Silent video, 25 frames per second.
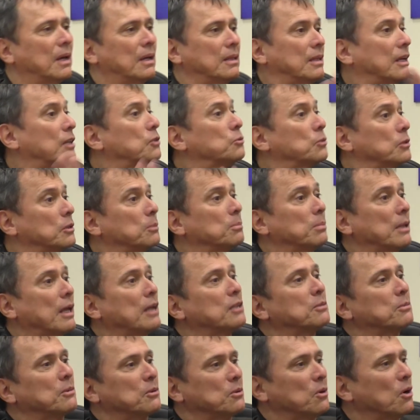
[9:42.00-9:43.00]
And that's what the
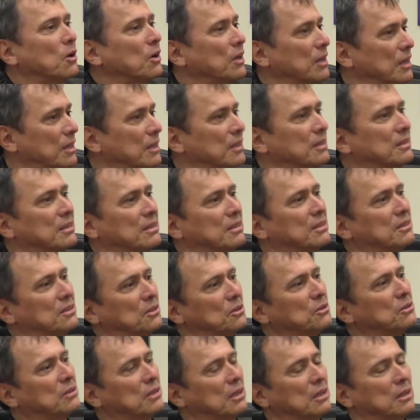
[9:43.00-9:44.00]
plasma rocket is. It's
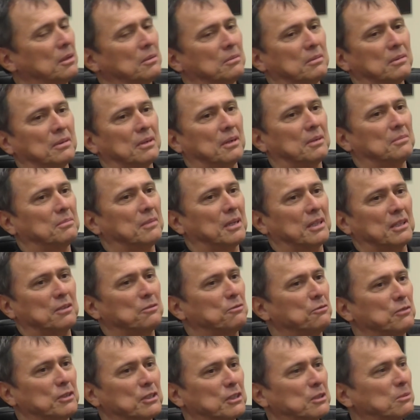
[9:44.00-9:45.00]
just a, uh, um, an
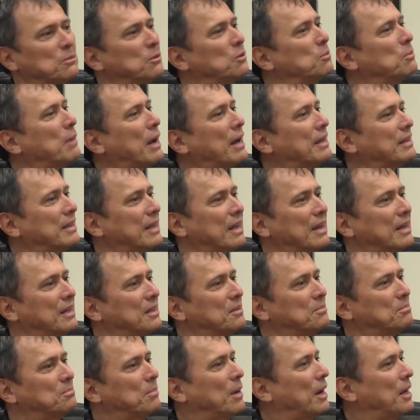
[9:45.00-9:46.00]
invisible
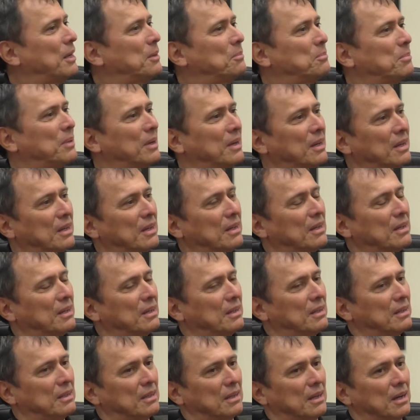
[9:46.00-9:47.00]
magnetic pipe
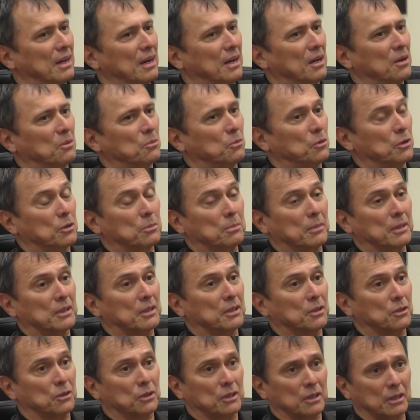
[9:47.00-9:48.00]
uh, with
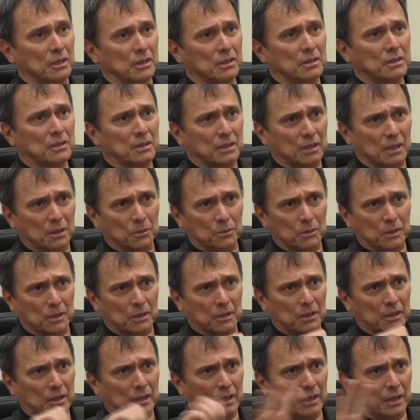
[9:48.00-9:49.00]
materials, uh,
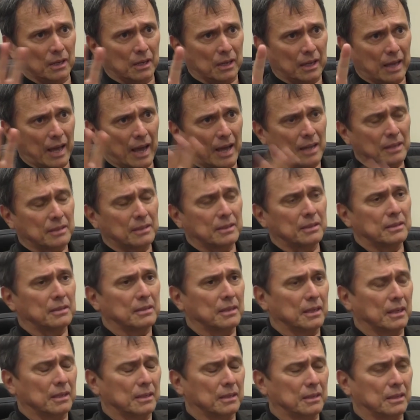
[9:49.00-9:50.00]
with uh, gases
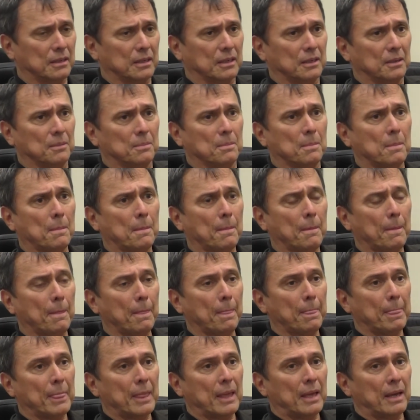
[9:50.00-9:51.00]
that um,
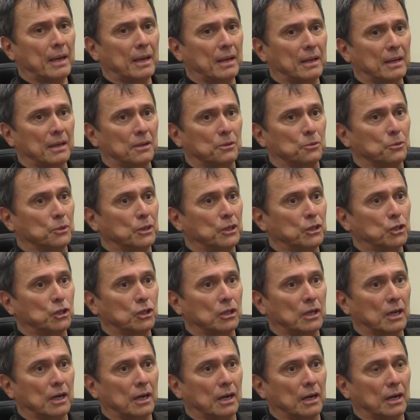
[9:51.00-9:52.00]

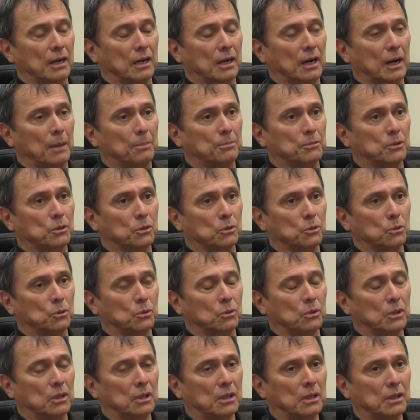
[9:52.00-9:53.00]
reach uh, up
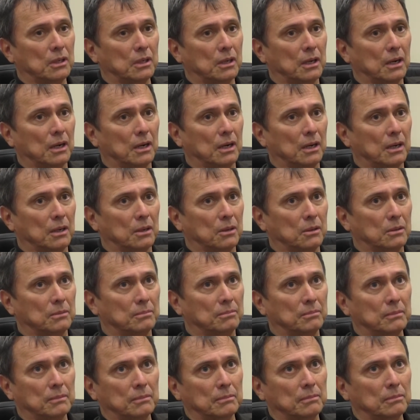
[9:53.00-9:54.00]
to uh,
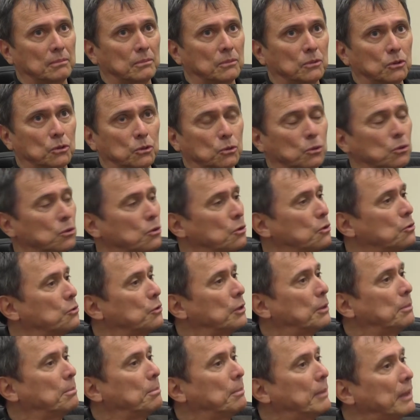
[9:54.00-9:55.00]
two to
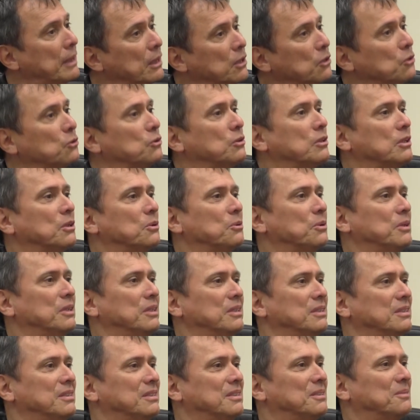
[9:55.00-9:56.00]
three million
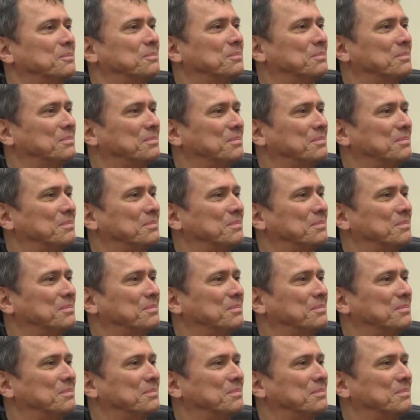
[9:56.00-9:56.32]
degrees.